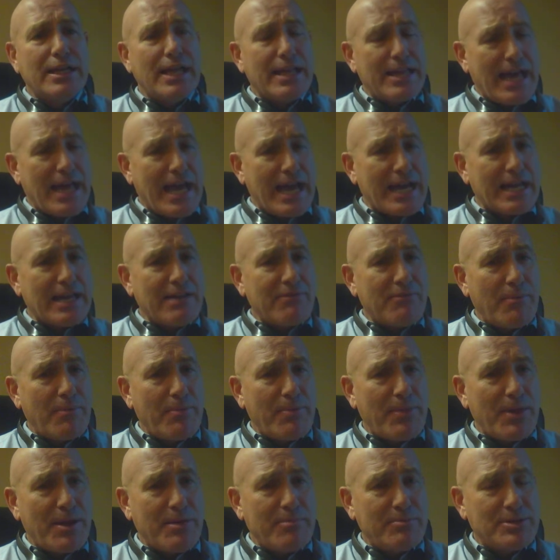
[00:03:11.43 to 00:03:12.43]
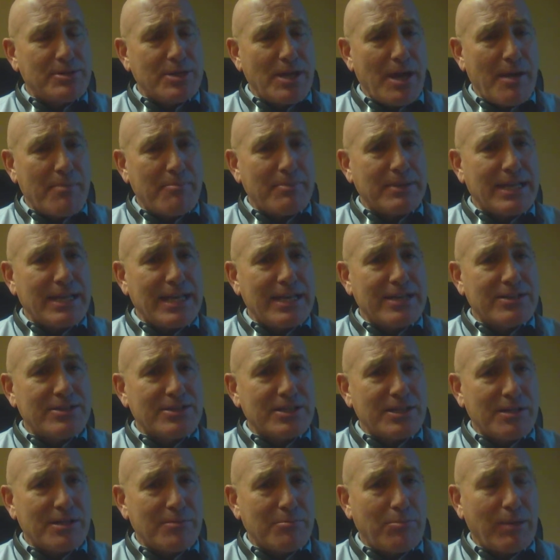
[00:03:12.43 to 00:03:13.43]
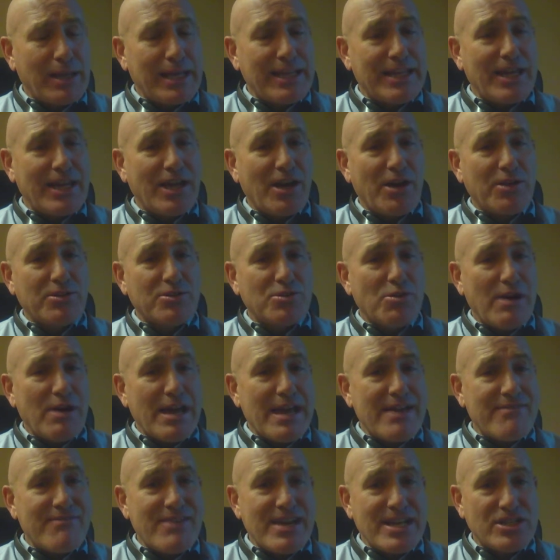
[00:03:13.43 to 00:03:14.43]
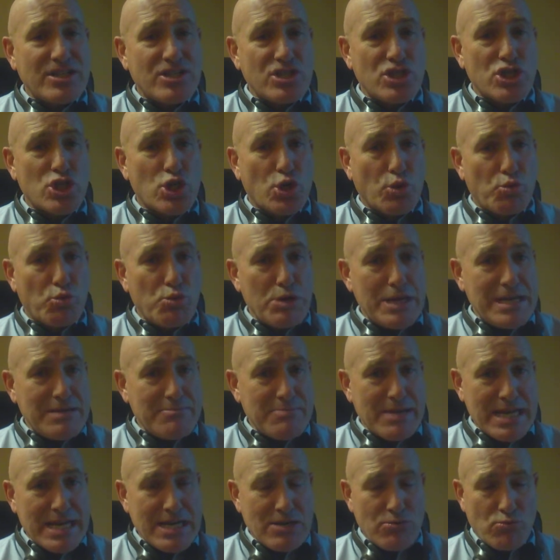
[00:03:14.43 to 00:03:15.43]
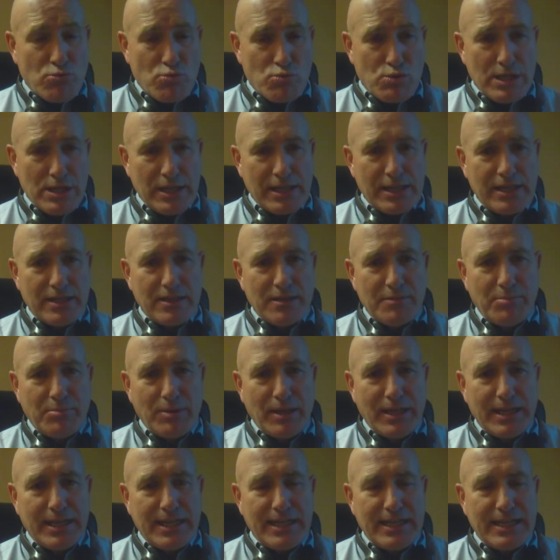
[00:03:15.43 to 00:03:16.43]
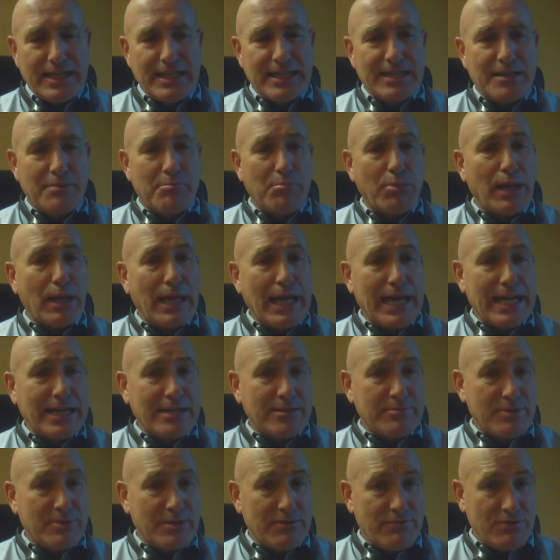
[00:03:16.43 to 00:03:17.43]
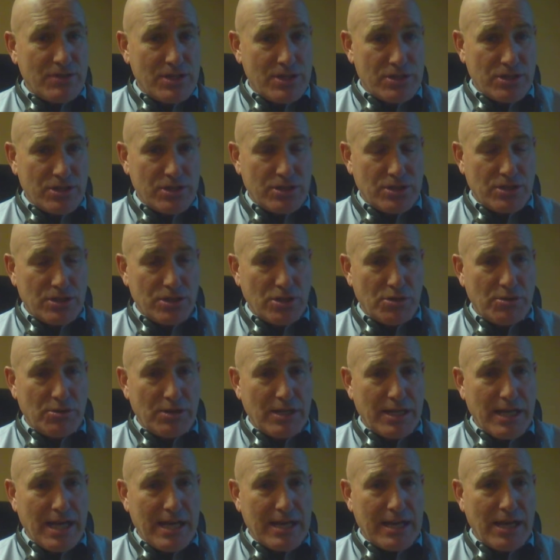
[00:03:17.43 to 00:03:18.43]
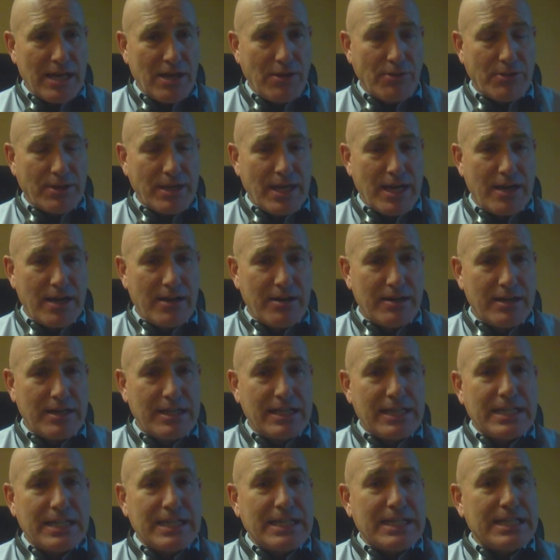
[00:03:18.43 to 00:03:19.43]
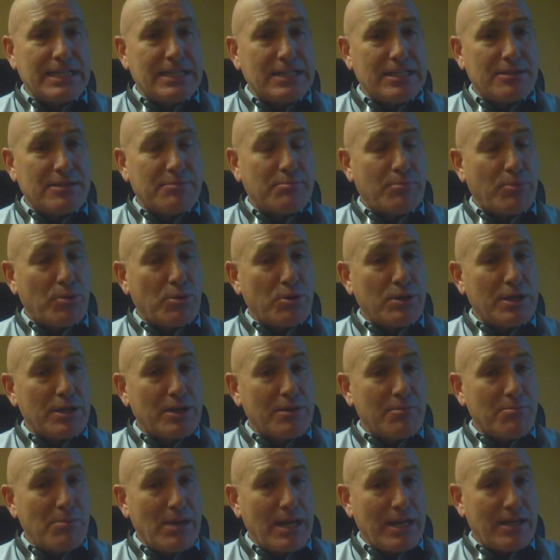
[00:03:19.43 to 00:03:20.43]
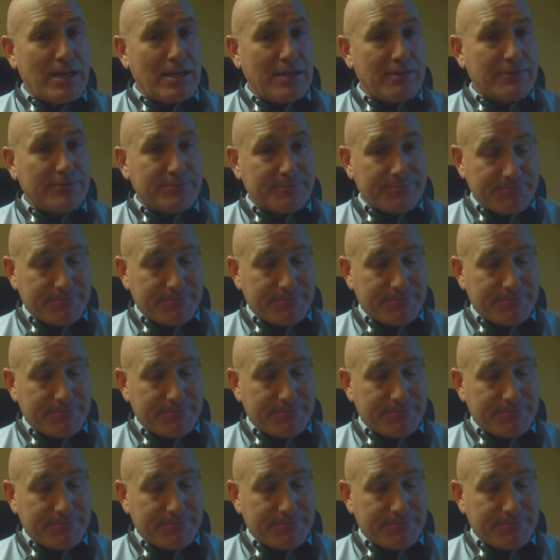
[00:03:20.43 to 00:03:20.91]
I give them a thumbs up, and that is a good plan. They also have a screaming, really good plan in the Platinum division. So United Healthcare is pretty competitive